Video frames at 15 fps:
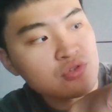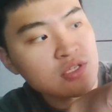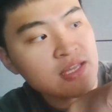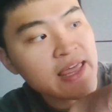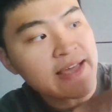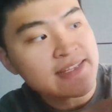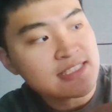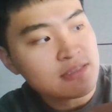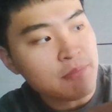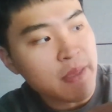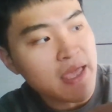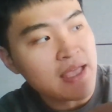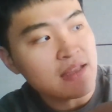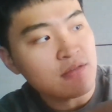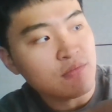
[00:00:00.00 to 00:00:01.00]
the next
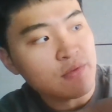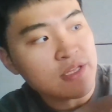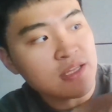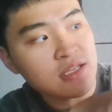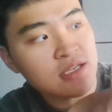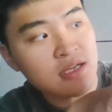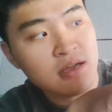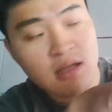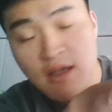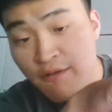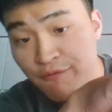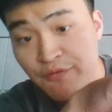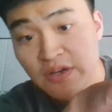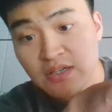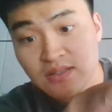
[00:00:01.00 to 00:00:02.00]
band with the
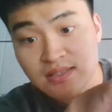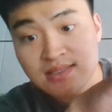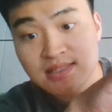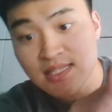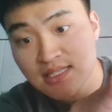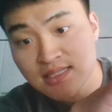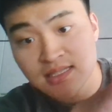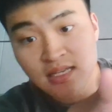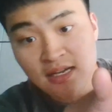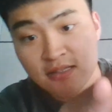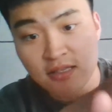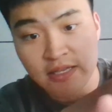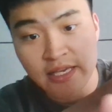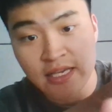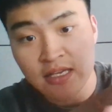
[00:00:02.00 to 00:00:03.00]
field assist
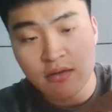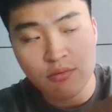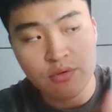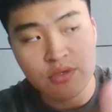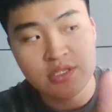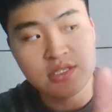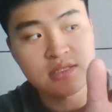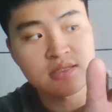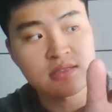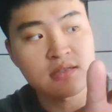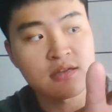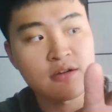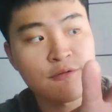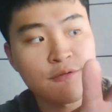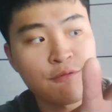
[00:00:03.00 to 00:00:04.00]
tunneling, which is
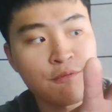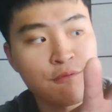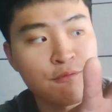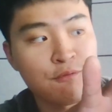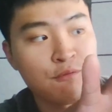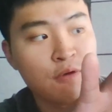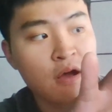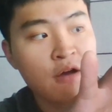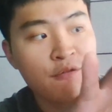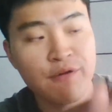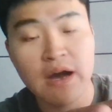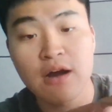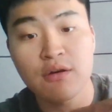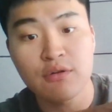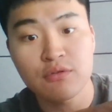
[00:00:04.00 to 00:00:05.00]
the
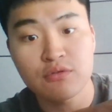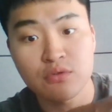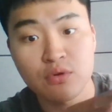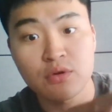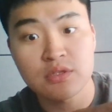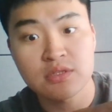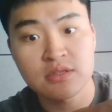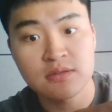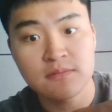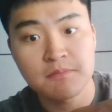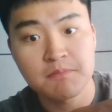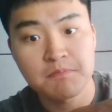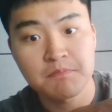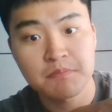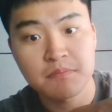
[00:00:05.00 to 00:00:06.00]
foul northern